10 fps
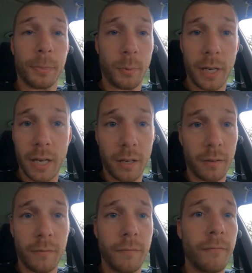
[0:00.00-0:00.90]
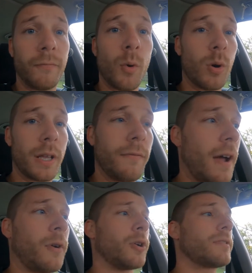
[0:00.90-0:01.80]
$300 to $400,
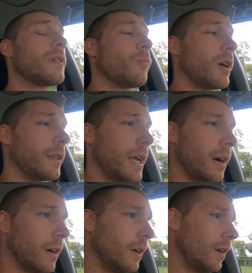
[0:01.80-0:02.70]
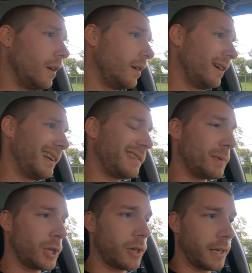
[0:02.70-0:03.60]
$500, somewhere in there. It's
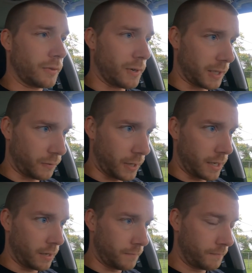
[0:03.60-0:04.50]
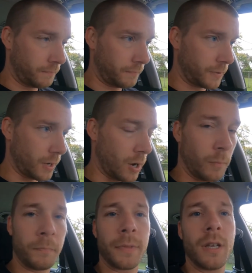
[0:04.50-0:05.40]
Michigan, it's rust free,
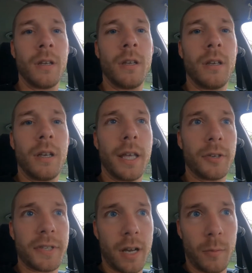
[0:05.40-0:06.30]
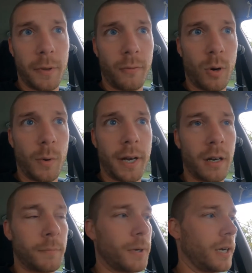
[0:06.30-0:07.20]
so it'll sell before
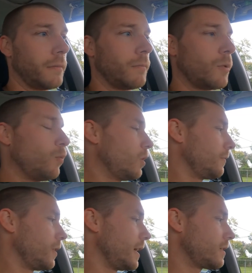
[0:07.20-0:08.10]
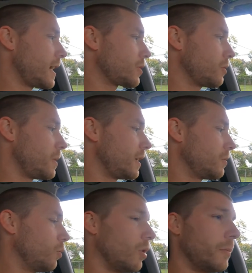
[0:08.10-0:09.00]
winter, but would have liked to actually make
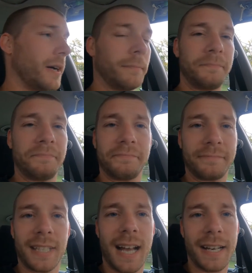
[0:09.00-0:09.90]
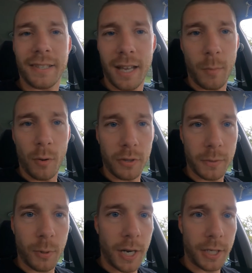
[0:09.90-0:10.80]
it cool. But honestly, I'm over
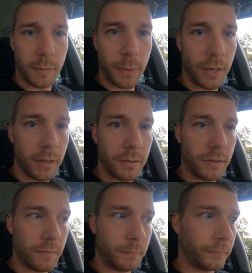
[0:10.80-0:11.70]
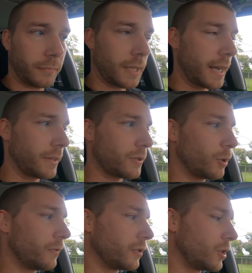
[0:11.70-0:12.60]
this project because I got
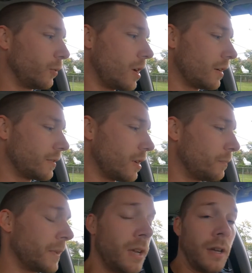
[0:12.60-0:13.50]
screwed for too long. So